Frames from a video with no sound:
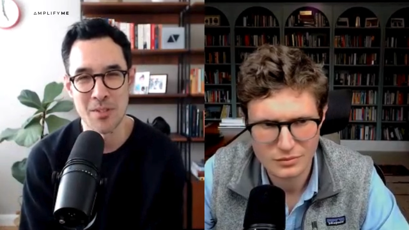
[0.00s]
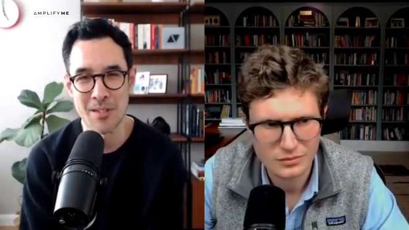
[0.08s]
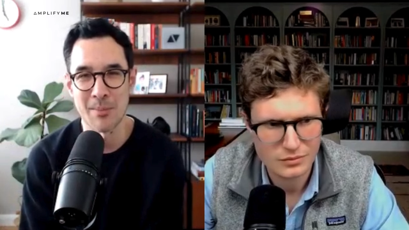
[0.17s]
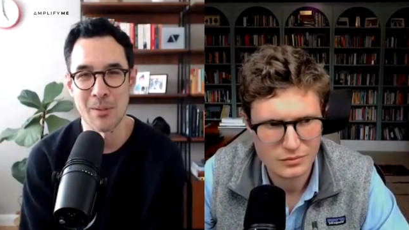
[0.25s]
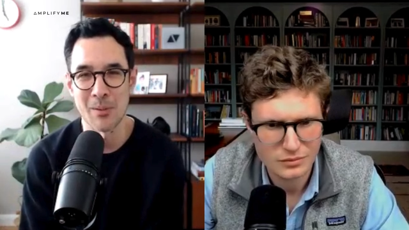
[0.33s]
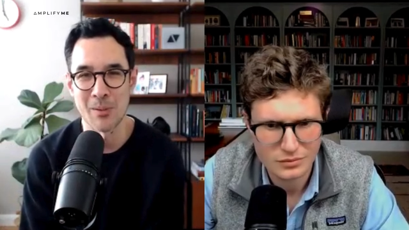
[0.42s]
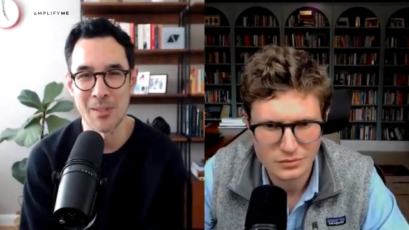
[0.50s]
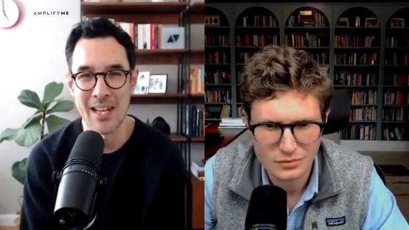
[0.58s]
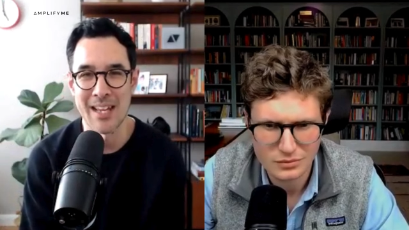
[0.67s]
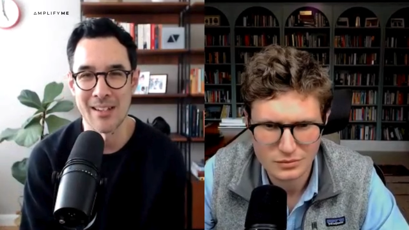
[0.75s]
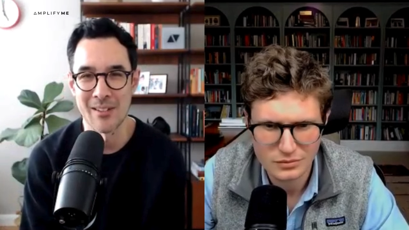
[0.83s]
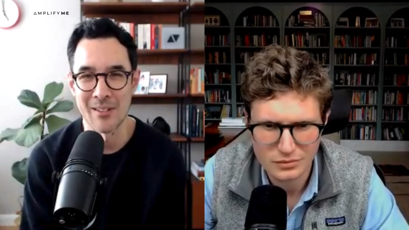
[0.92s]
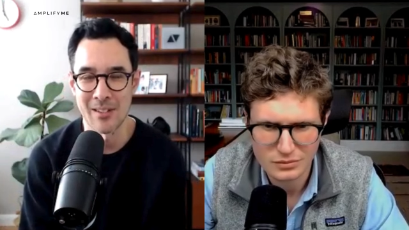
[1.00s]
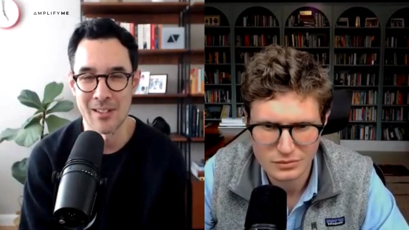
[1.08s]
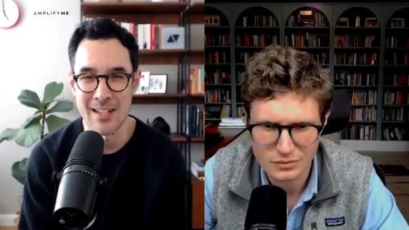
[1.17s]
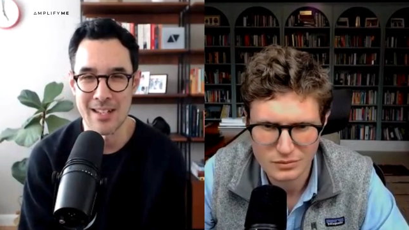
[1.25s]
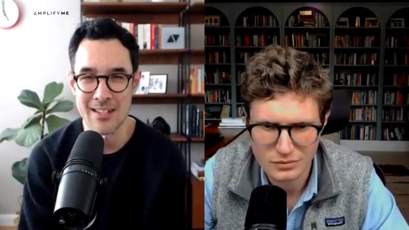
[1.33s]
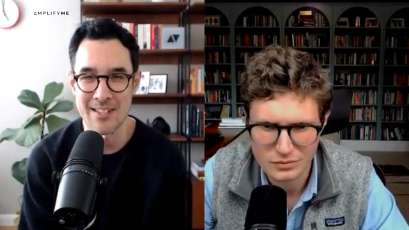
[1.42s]
Speaker 1: typical day look
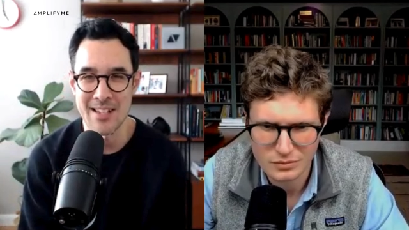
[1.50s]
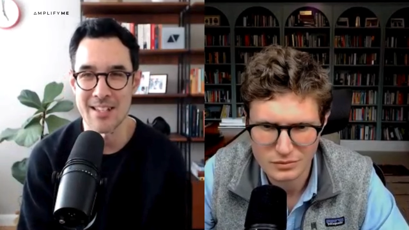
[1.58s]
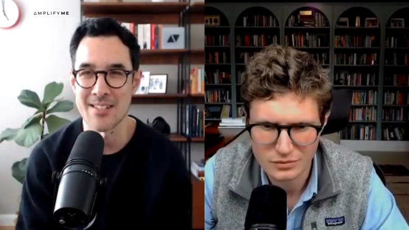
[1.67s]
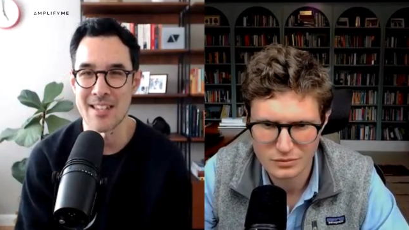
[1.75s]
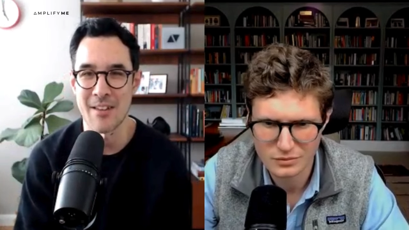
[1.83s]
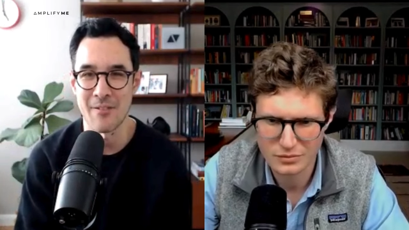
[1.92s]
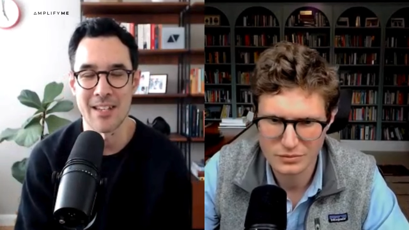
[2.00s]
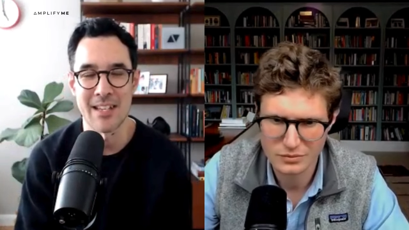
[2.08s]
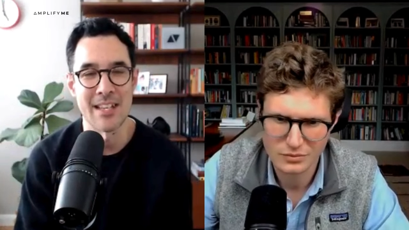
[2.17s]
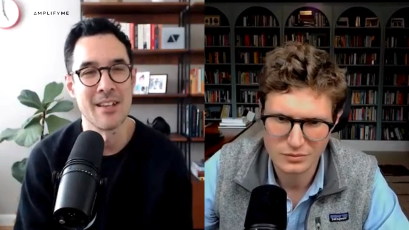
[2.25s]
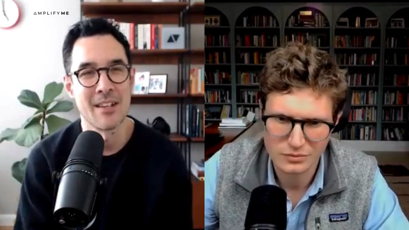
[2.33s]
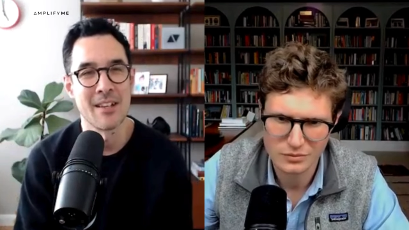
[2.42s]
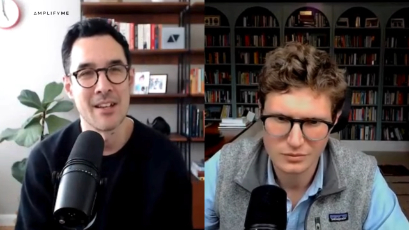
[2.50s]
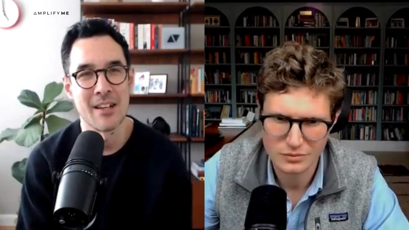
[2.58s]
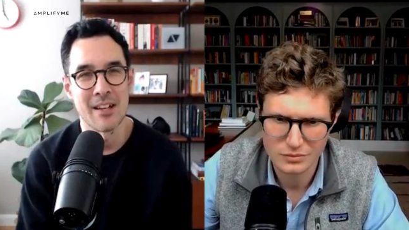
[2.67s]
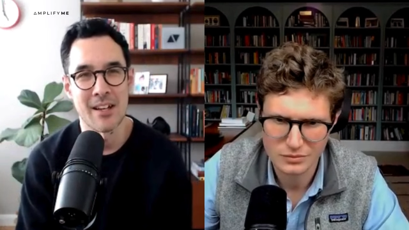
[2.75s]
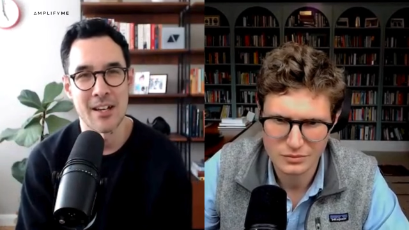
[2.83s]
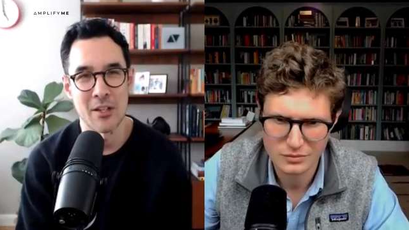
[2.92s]
like? Because that's definitely
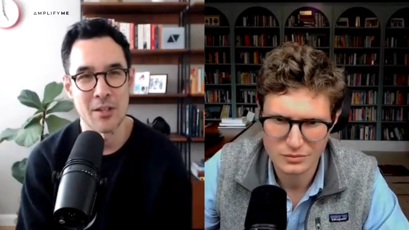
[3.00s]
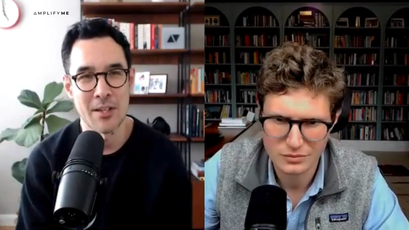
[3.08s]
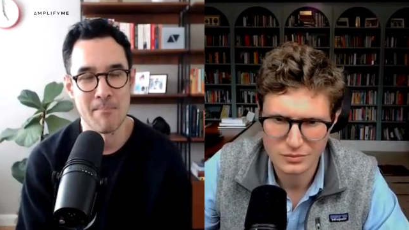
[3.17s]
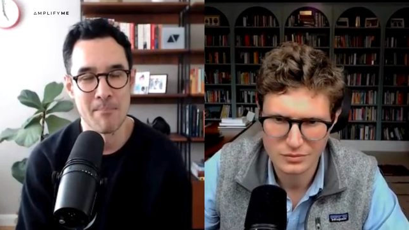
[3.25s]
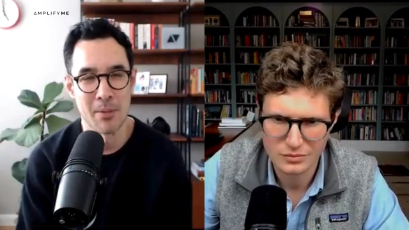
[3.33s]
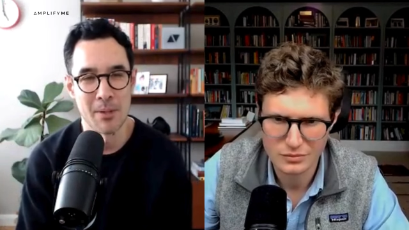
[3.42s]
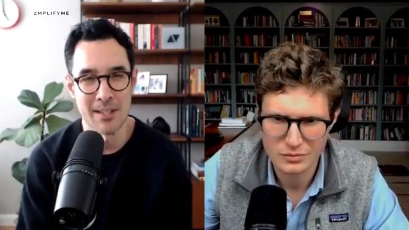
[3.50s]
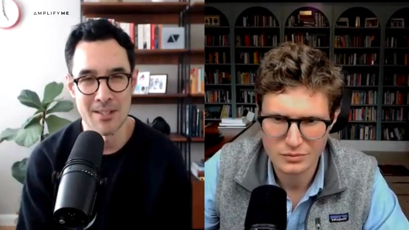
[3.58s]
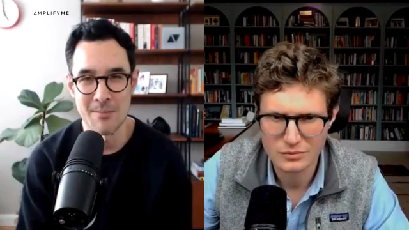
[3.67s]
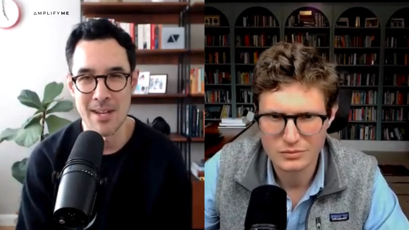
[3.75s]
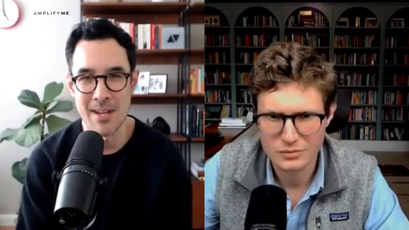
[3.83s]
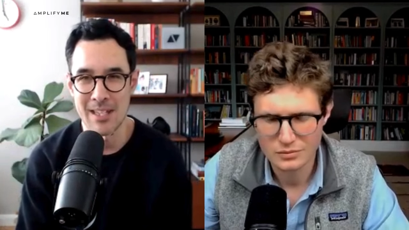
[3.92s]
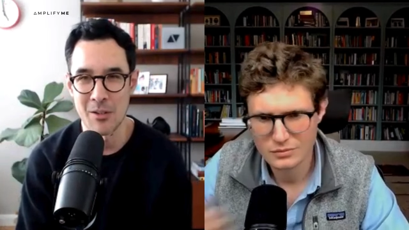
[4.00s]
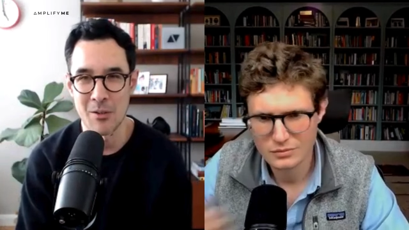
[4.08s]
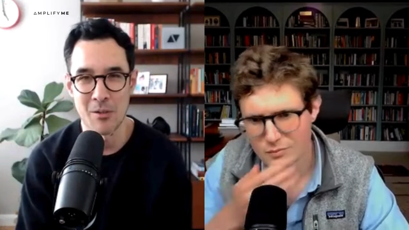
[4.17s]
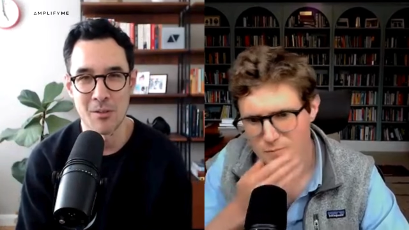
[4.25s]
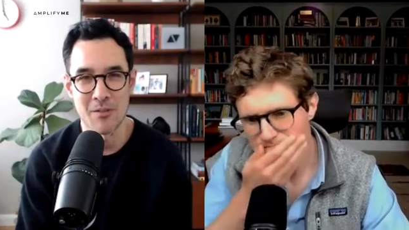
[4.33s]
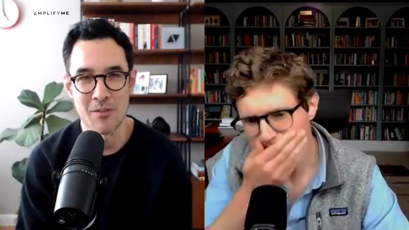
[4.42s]
uh, a good input into making
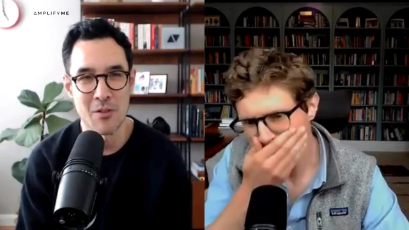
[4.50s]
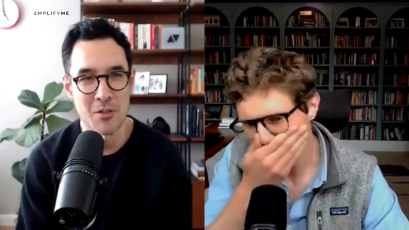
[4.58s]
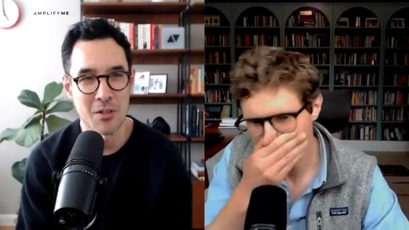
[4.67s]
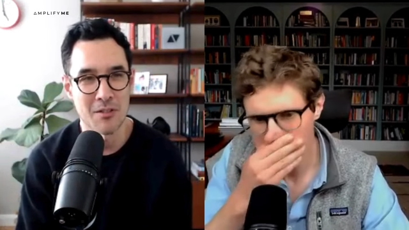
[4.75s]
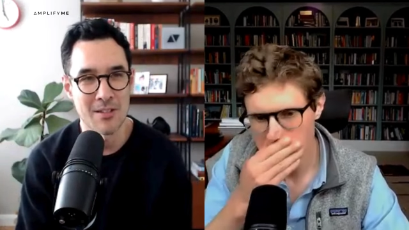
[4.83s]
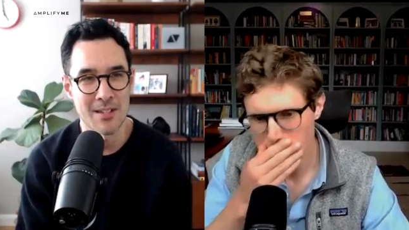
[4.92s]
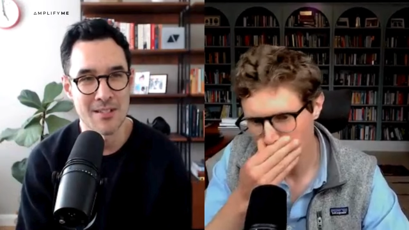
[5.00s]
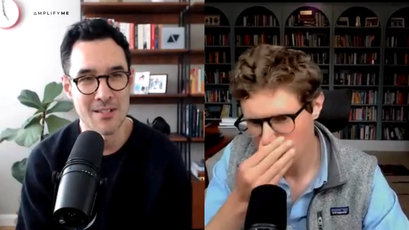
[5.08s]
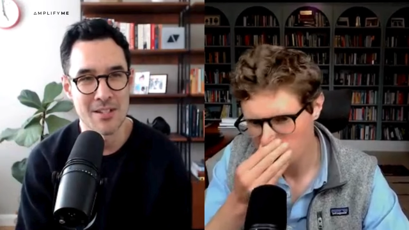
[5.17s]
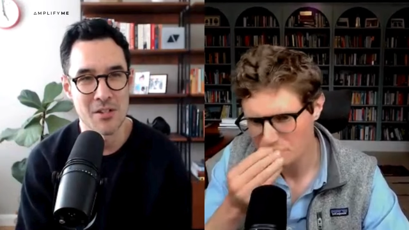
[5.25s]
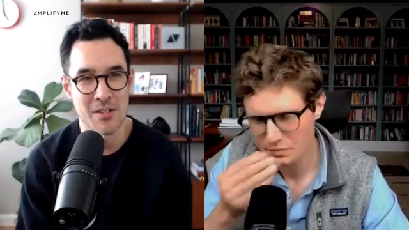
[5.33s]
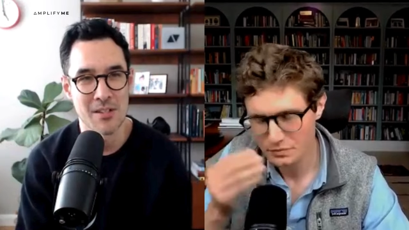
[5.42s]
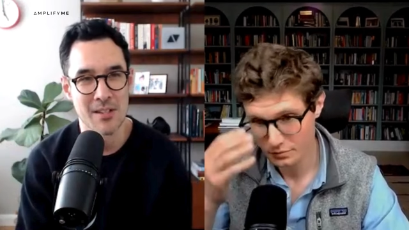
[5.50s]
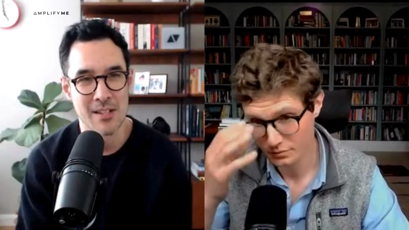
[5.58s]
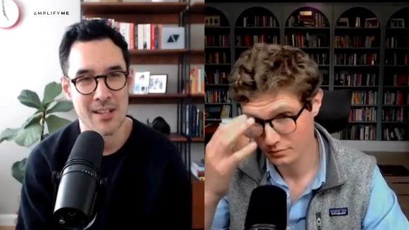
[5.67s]
your future career decision.